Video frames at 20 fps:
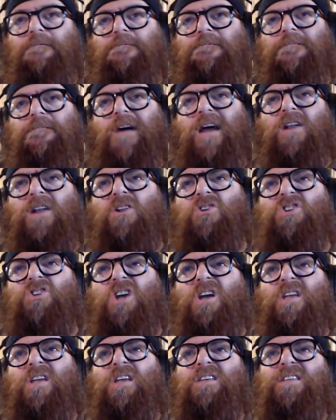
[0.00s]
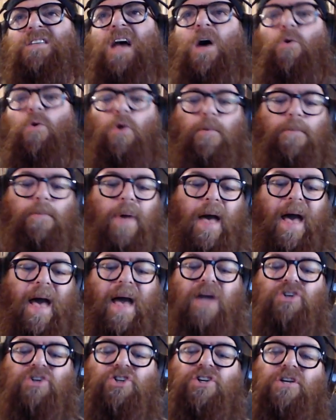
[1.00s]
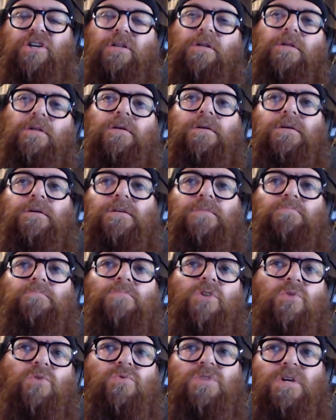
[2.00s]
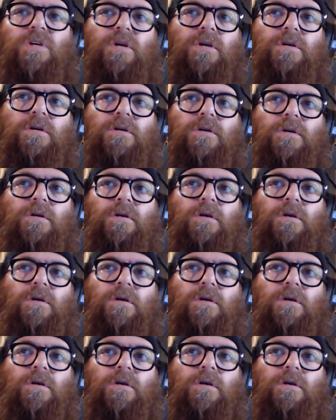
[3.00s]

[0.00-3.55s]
Vinyl Junkies, our passion is music.